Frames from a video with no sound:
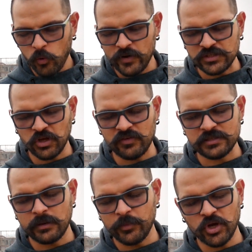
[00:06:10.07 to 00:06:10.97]
Friends, always
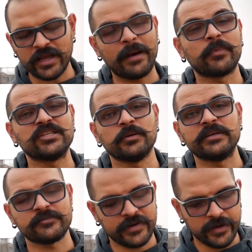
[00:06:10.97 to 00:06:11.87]
remember your camera is your
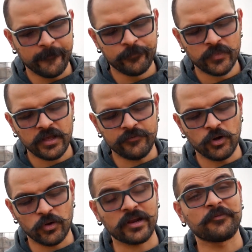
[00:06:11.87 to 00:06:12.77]
best friend if you're
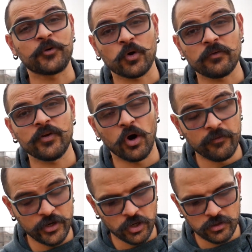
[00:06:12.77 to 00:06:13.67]
looking at photography or
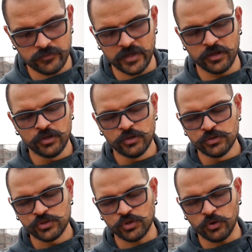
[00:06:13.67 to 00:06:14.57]
videography.
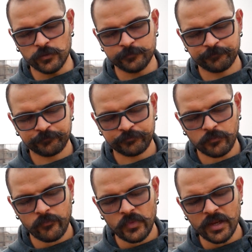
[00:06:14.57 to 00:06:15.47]
So
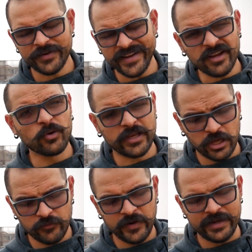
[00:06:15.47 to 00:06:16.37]
take good
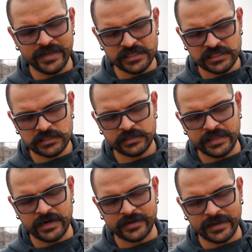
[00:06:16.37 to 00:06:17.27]
care of it. Yes,
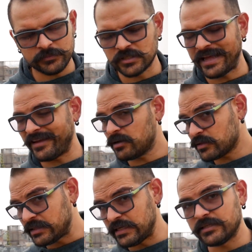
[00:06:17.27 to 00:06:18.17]
there are times like
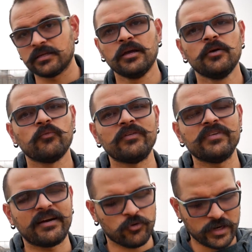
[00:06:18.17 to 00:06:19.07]
these when we
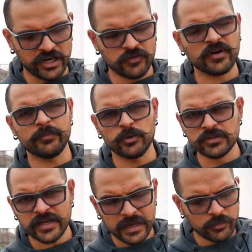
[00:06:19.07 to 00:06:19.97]
have to kind of abuse
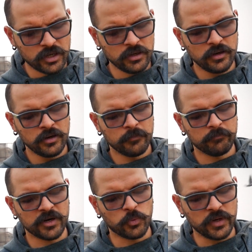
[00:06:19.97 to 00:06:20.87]
the camera,
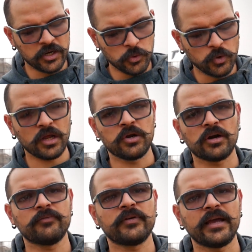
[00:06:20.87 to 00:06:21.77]
but we do a lot
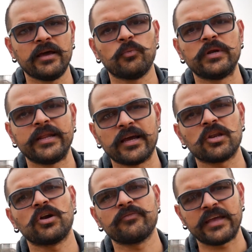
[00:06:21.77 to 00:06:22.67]
of care. We take a
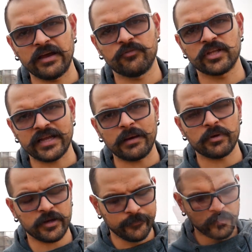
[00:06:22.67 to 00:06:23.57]
lot of care for the camera.